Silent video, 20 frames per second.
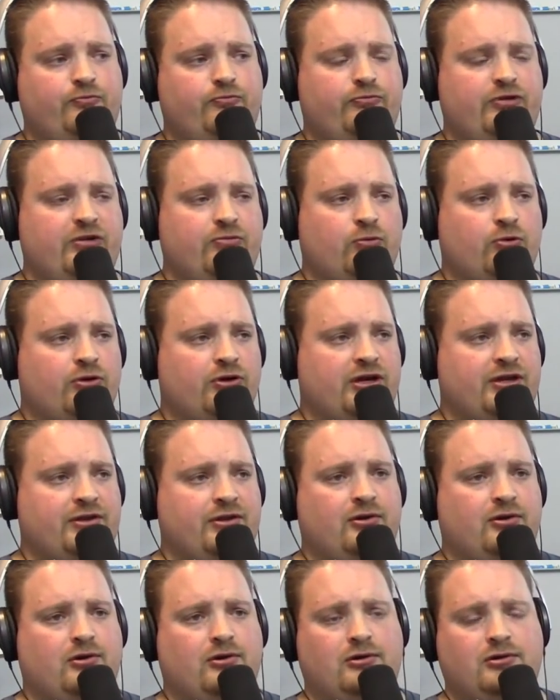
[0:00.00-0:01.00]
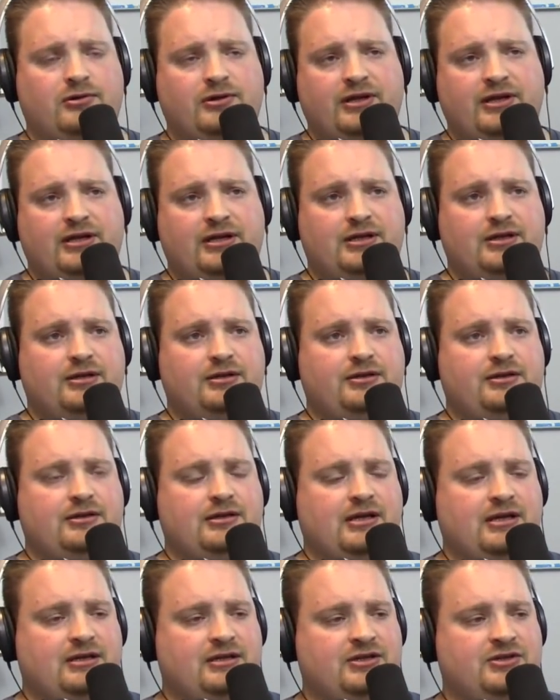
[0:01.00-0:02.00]
been really into
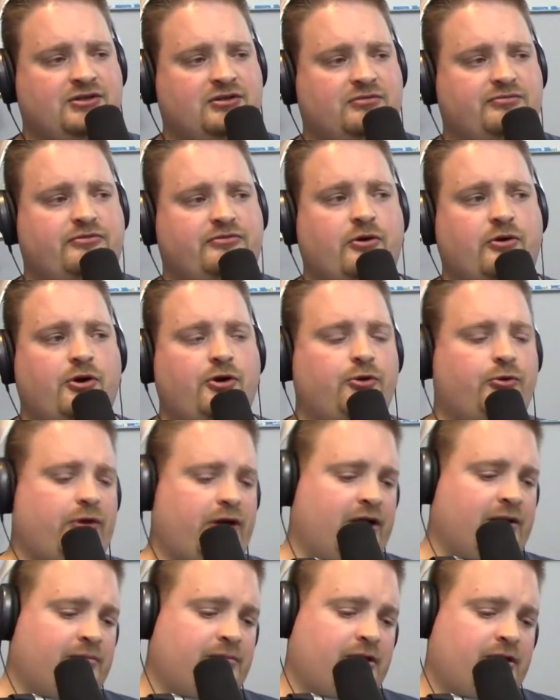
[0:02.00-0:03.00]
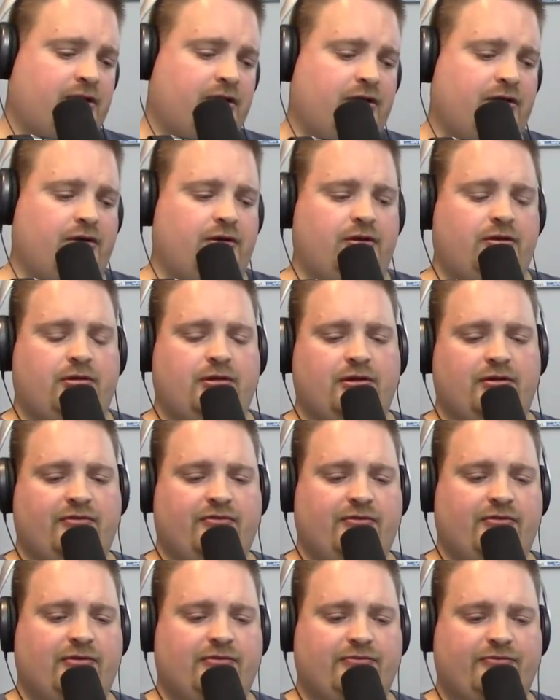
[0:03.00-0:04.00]
desserts and gelatos lately. I've been
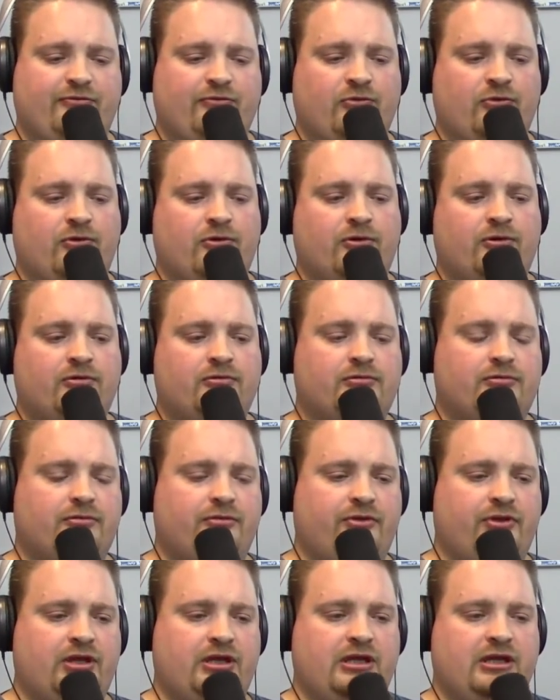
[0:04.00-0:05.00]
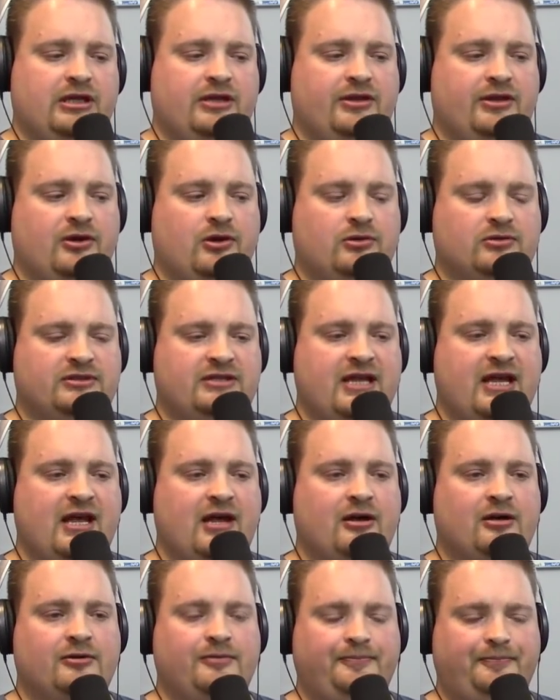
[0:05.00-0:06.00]
reworking the whole dessert
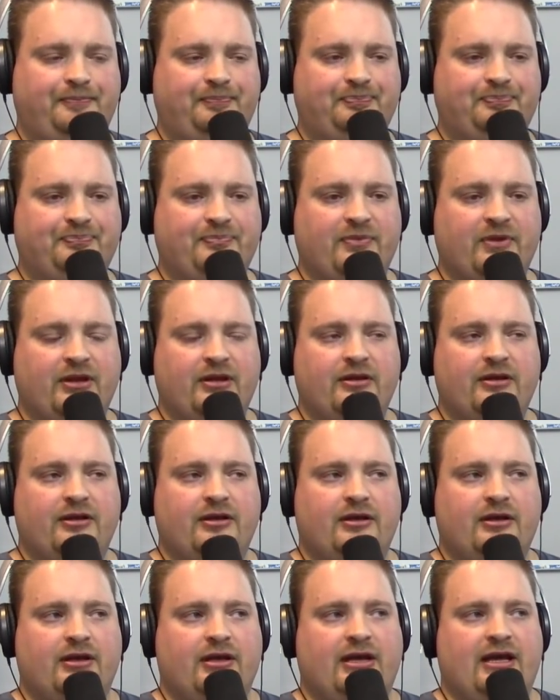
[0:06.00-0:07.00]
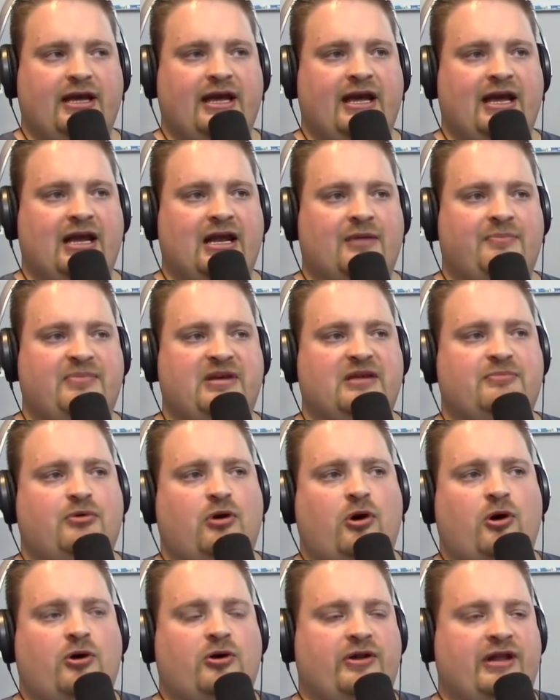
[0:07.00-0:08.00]
program
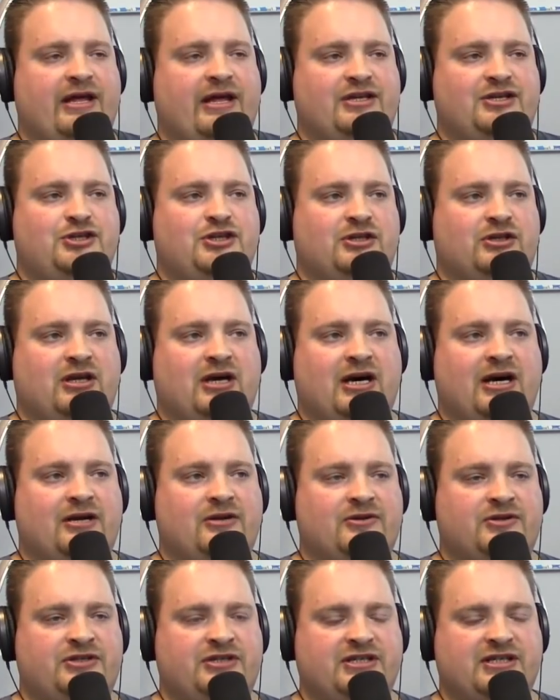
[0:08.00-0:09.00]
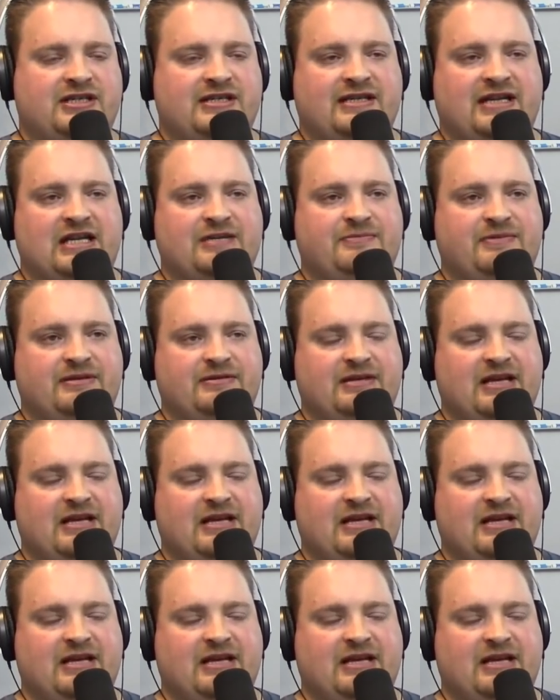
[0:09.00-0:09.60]
for the hotel.